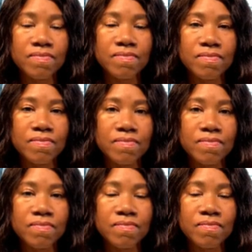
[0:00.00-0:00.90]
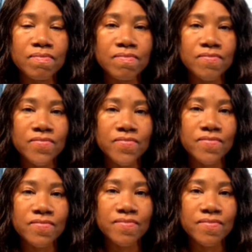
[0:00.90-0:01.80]

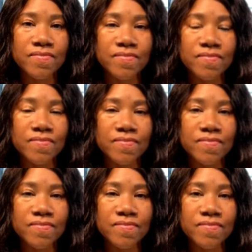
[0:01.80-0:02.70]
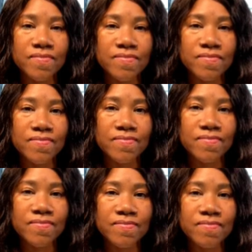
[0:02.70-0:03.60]

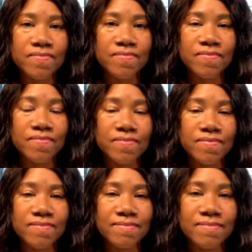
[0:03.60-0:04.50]
This person isn't speaking.